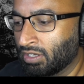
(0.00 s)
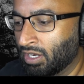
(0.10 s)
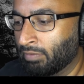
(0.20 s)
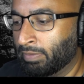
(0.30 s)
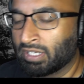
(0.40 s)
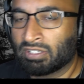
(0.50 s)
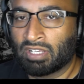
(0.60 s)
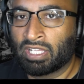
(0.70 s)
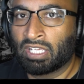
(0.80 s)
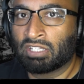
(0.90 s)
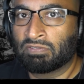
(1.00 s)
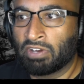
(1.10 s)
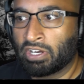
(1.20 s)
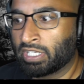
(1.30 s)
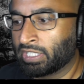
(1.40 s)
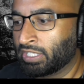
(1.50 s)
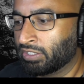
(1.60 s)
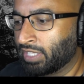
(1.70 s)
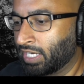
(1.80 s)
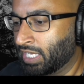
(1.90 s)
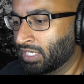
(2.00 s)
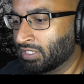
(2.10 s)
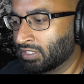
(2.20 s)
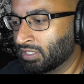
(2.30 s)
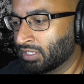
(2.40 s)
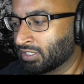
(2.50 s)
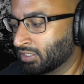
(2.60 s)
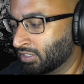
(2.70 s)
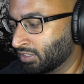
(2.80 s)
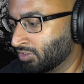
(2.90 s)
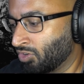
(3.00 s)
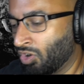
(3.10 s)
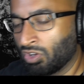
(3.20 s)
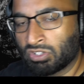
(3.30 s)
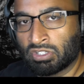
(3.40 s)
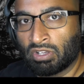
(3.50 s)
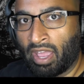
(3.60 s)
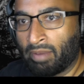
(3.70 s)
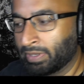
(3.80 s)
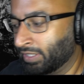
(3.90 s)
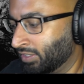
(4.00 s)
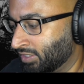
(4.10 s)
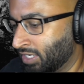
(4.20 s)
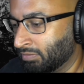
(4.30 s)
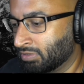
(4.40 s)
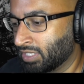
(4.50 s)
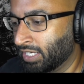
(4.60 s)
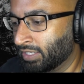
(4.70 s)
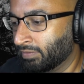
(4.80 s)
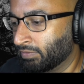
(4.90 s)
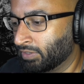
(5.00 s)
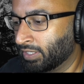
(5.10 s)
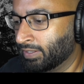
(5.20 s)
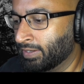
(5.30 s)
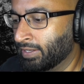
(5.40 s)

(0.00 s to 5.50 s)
Uh, but it's, I think it's very clear that he's this, this is all still happening in the same setting. Okay?